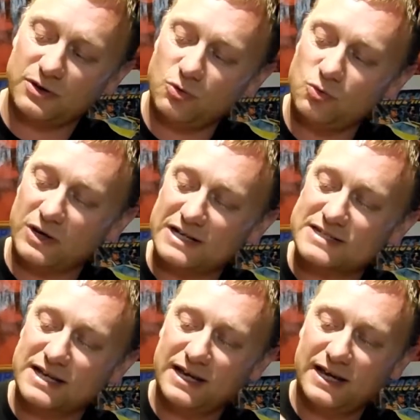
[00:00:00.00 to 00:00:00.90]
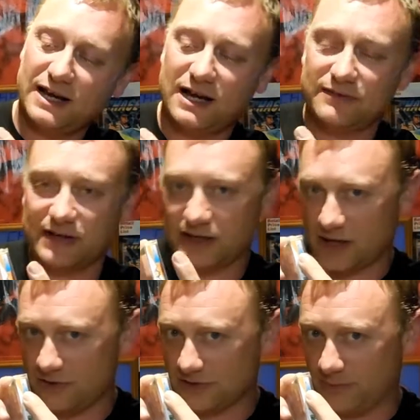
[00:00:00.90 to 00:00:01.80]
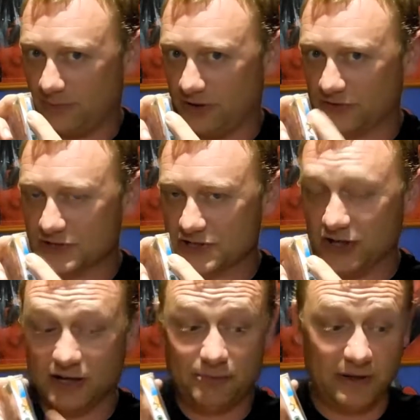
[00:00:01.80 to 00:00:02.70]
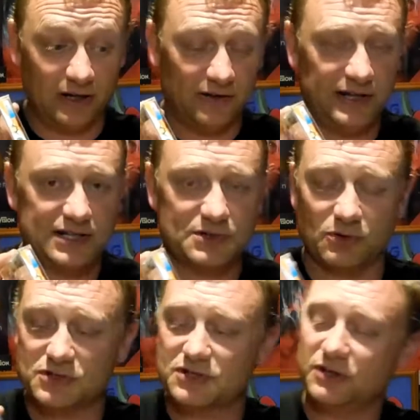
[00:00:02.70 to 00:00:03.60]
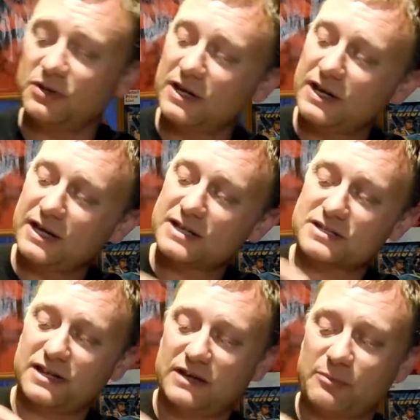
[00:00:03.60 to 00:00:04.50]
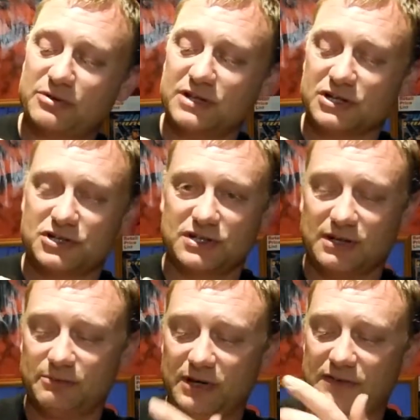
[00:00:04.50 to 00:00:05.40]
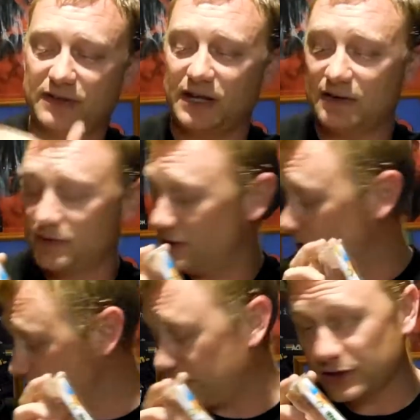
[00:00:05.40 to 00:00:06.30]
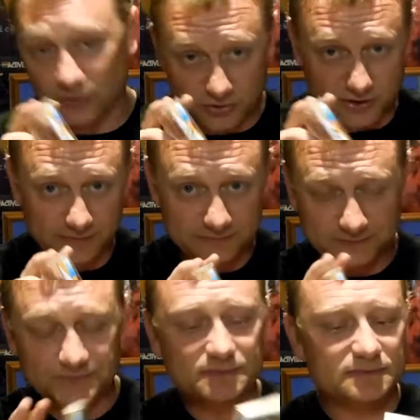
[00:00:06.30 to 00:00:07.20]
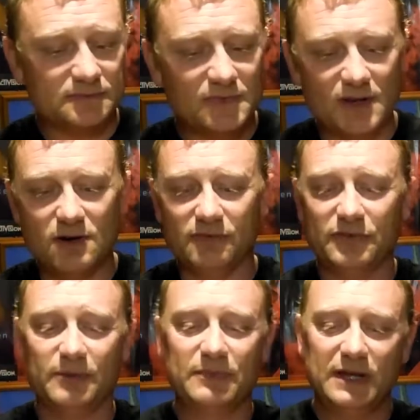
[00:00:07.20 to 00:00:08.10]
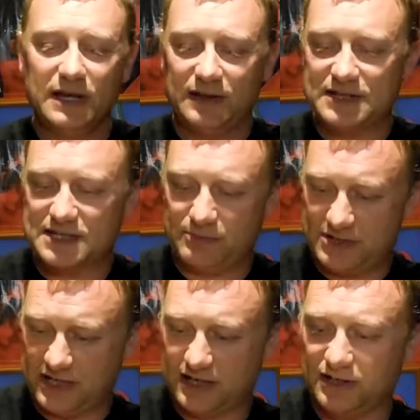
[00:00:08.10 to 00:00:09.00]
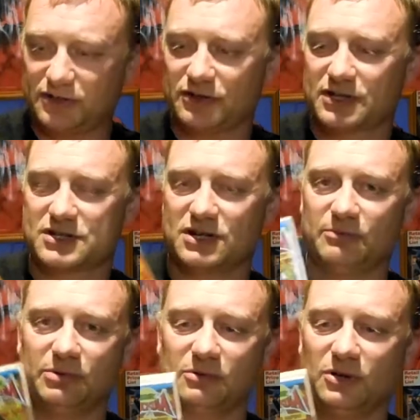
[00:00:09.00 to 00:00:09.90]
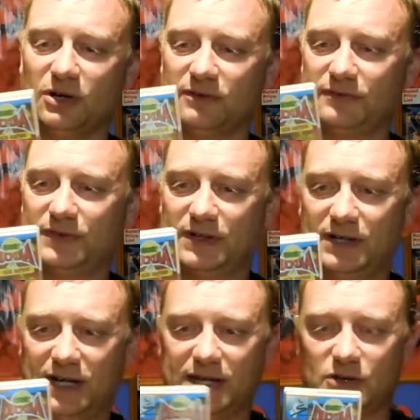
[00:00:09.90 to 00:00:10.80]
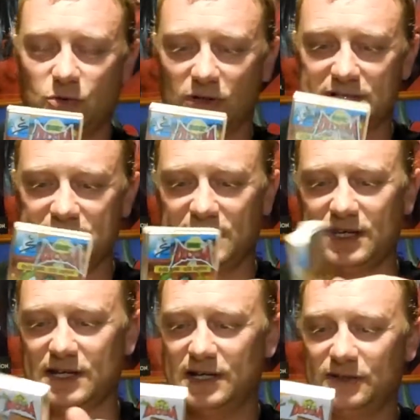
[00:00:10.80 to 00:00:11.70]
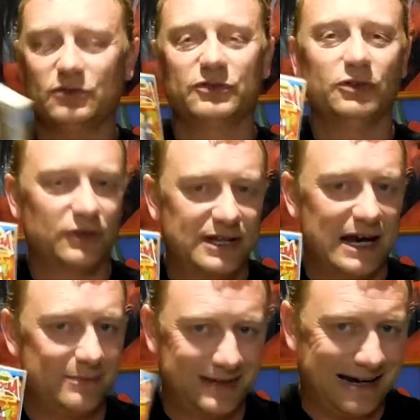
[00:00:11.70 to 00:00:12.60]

always have a code number on the side, a bit like the Hit Squads do. So they have a production number and they have a running order of them. And this is a particularly good example of a quality, not the game. The